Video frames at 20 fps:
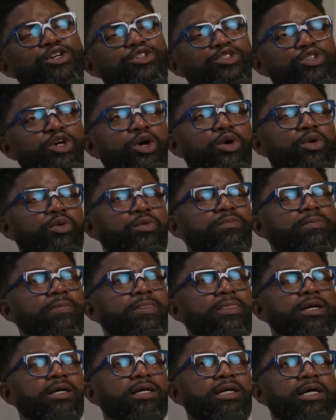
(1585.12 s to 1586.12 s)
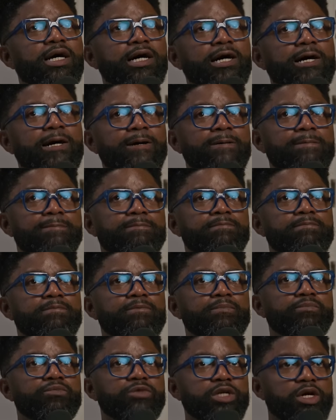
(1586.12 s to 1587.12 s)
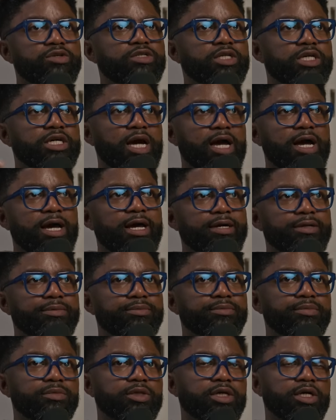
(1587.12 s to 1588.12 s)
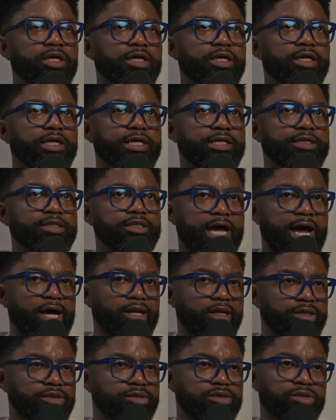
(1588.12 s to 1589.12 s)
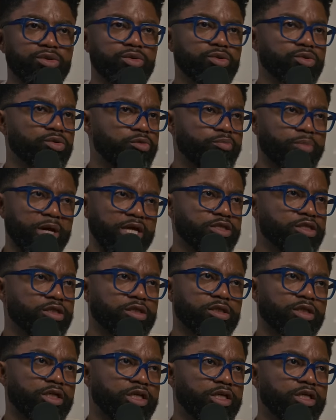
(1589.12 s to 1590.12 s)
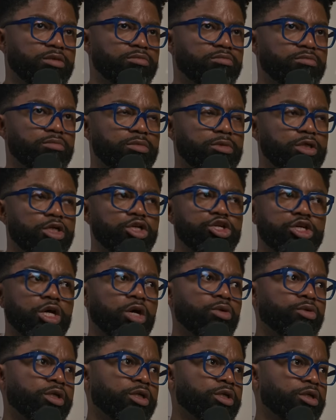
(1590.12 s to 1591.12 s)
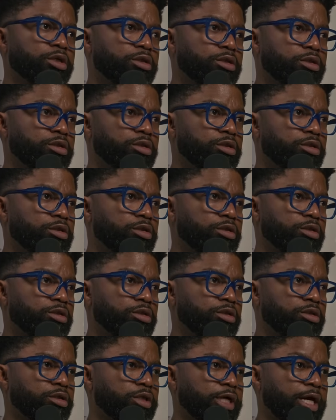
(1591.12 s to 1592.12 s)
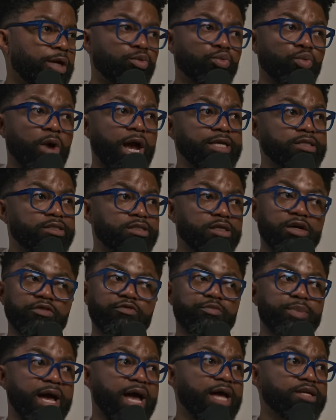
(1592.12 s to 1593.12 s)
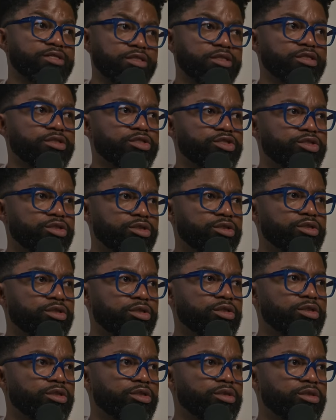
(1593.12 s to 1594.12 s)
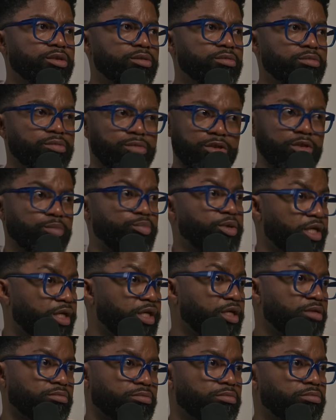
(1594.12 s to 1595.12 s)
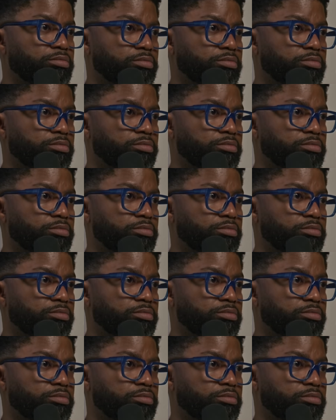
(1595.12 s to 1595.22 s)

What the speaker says: So there's a guy in Dallas who's basically the Yoda and rite of passage to be